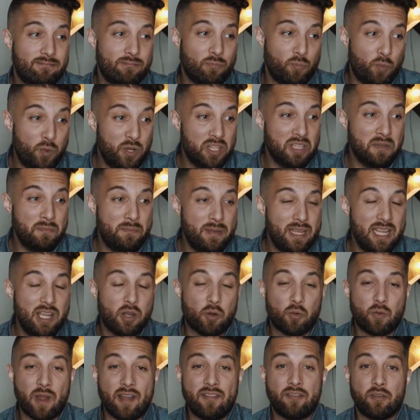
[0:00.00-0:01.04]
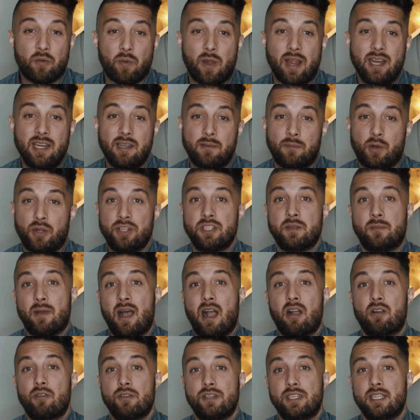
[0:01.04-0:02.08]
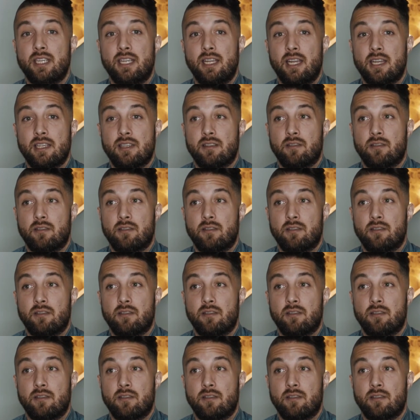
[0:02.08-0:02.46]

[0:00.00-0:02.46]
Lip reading: will be a referendum on democracy as